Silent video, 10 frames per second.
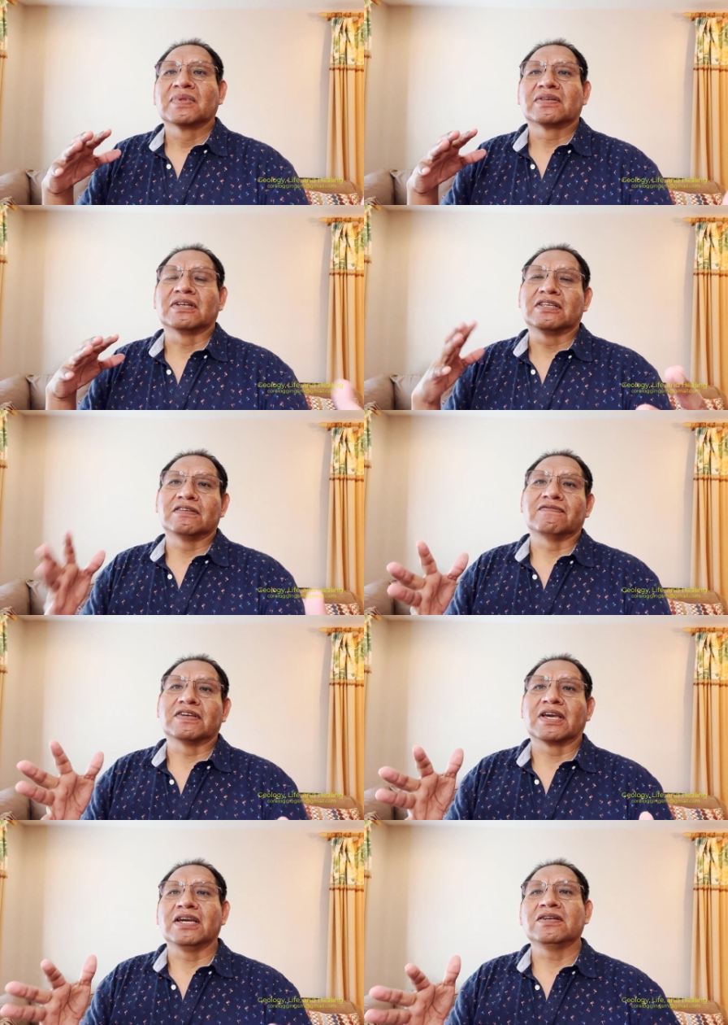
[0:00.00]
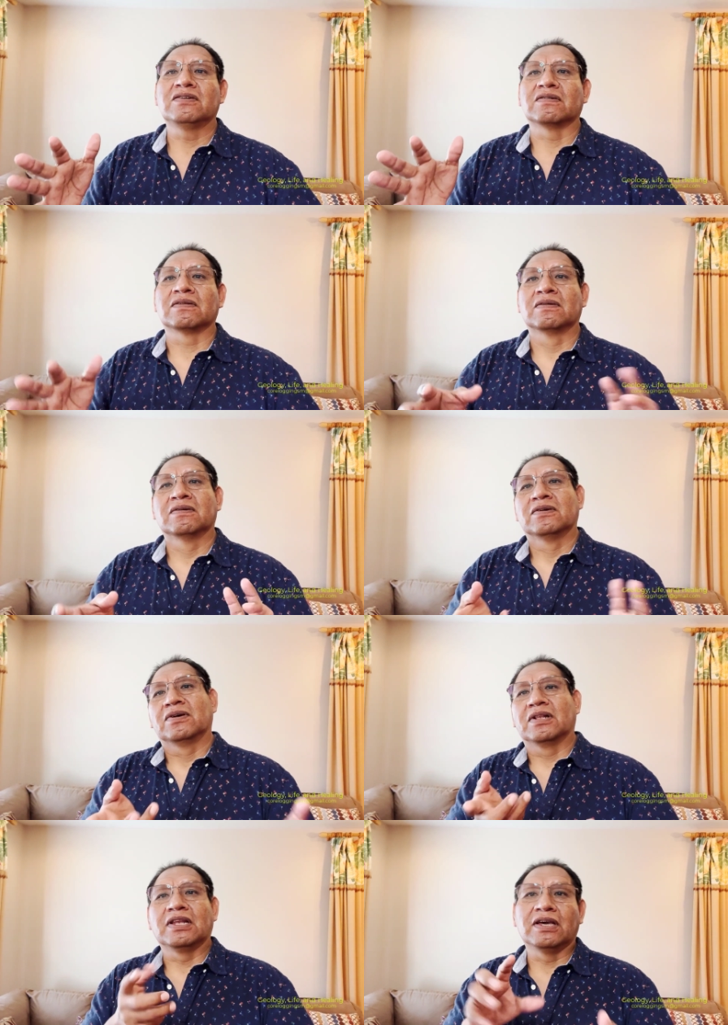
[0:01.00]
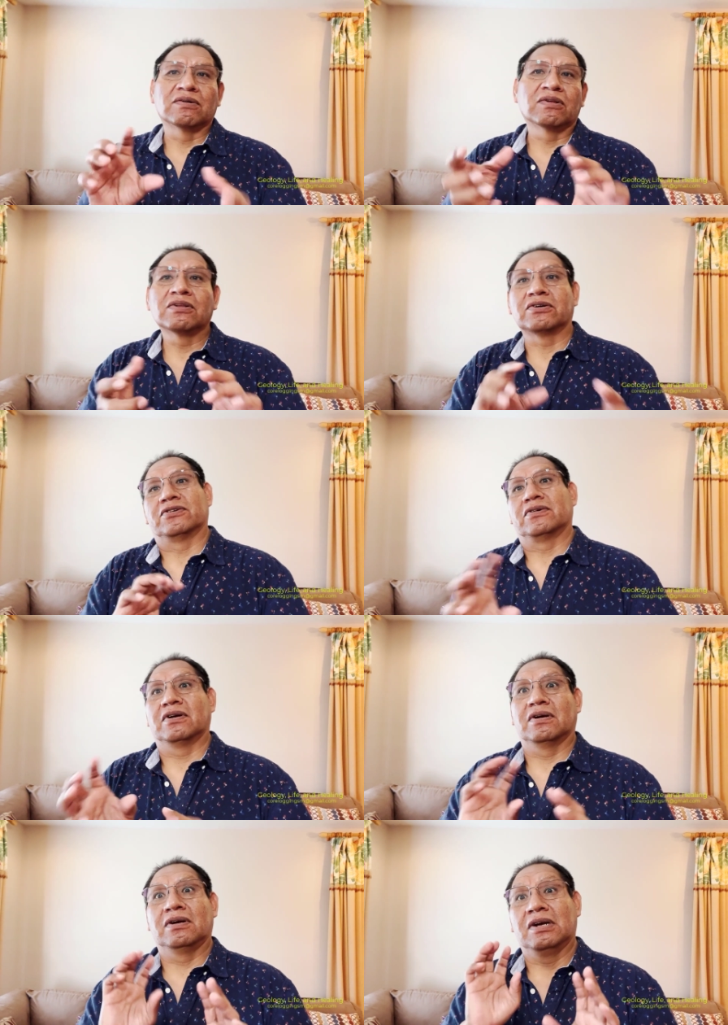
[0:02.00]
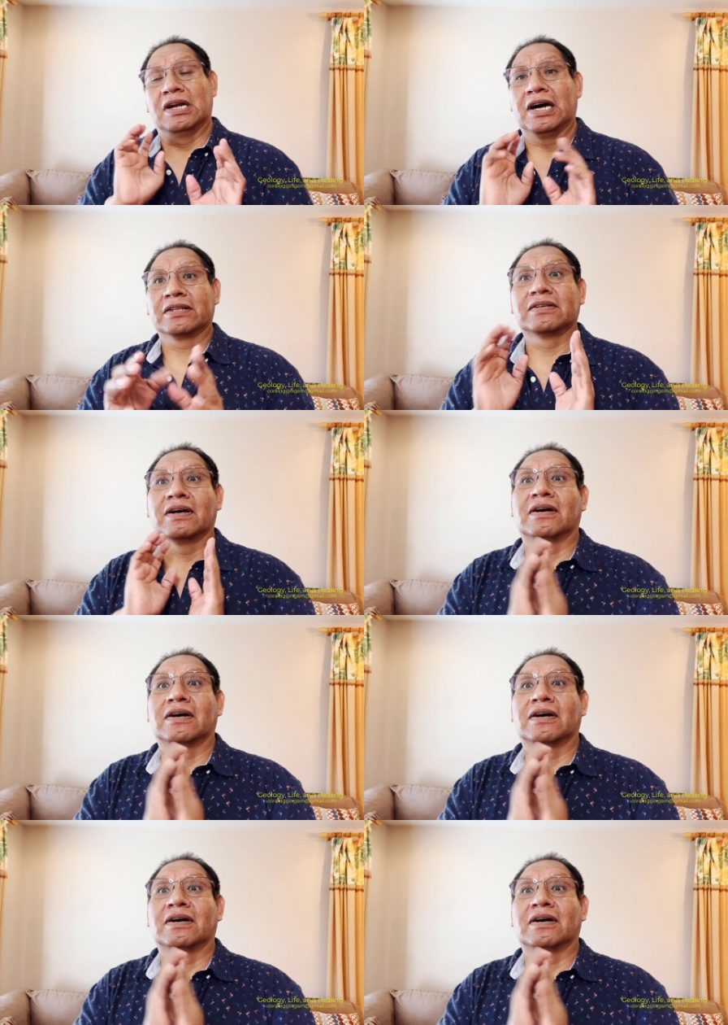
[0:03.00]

silicification, little or not